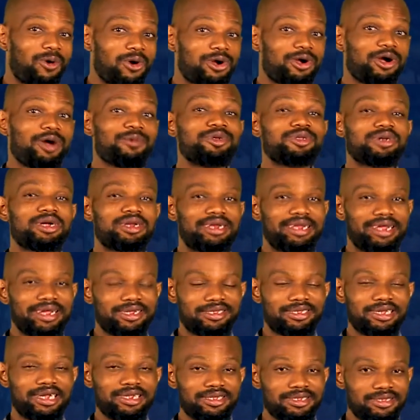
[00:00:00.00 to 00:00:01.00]
Welcome you to another
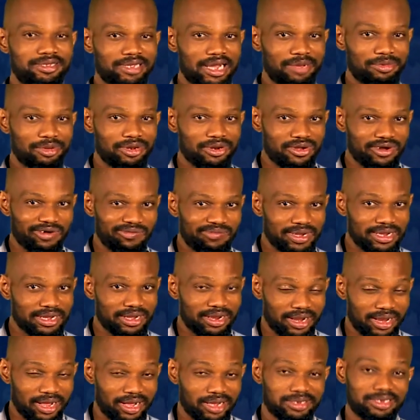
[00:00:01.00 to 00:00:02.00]
exciting time in government
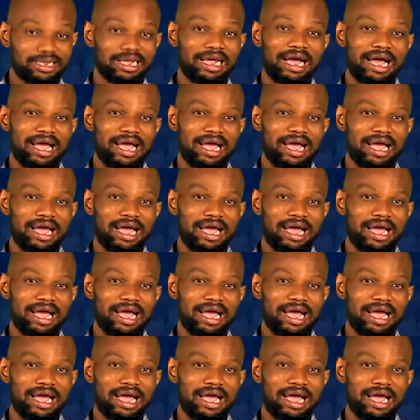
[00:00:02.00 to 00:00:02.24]
class.